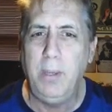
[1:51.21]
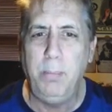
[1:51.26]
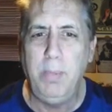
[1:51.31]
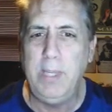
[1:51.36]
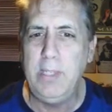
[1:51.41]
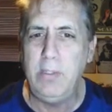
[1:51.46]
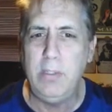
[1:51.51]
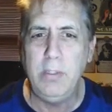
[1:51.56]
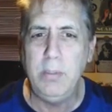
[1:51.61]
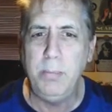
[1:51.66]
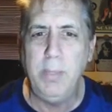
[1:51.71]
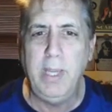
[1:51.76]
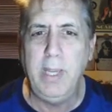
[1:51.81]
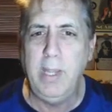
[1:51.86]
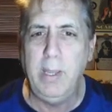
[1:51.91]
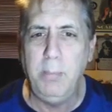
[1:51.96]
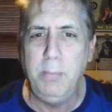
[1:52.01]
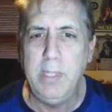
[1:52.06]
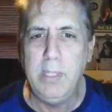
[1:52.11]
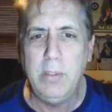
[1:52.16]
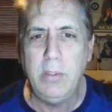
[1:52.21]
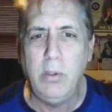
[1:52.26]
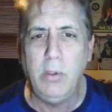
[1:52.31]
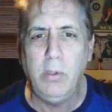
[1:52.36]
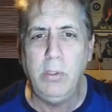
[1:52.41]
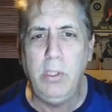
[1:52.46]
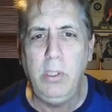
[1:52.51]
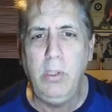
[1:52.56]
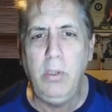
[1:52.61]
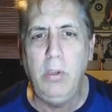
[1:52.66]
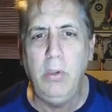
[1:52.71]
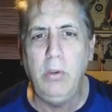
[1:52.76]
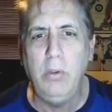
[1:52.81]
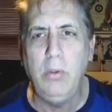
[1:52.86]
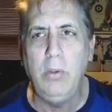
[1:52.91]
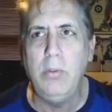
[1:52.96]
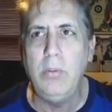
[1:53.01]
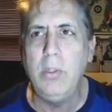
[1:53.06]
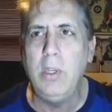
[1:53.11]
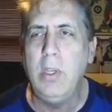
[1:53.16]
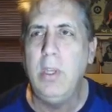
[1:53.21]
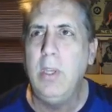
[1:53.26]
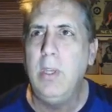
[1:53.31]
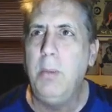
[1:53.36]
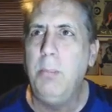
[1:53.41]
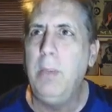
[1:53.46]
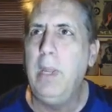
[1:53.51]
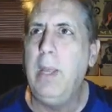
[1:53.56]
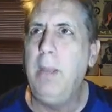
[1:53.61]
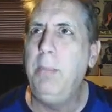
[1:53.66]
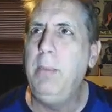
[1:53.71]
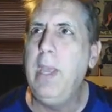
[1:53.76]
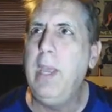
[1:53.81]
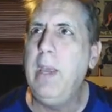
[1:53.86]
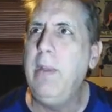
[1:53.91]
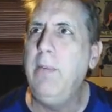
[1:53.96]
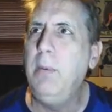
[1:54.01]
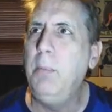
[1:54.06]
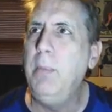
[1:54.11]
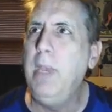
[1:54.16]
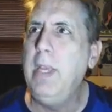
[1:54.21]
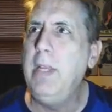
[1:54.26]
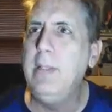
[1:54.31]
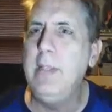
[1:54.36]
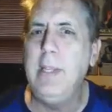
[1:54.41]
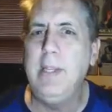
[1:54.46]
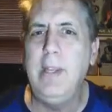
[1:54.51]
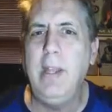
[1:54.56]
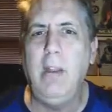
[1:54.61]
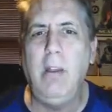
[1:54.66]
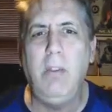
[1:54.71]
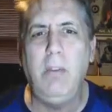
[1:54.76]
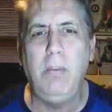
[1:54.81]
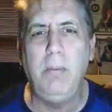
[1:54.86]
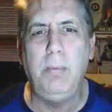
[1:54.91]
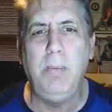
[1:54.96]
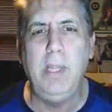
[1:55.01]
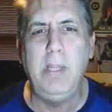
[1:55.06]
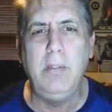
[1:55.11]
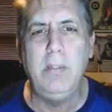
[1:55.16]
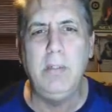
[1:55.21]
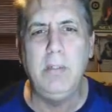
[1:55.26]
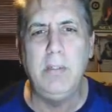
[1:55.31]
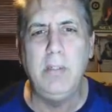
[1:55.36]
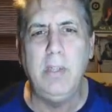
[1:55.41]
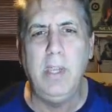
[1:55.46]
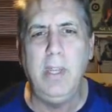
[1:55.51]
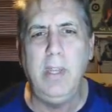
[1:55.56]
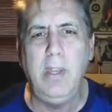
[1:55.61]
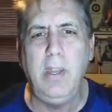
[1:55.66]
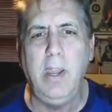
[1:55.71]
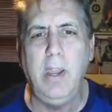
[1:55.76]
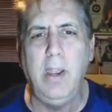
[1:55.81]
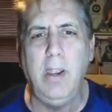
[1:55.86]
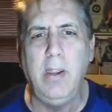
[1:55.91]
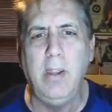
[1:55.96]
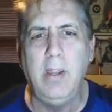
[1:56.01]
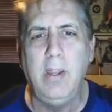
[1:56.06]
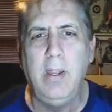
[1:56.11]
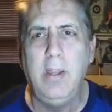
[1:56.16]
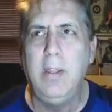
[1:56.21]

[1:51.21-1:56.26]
pictures may not be so huge. But I'm kind of amazed I got all those pictures in there.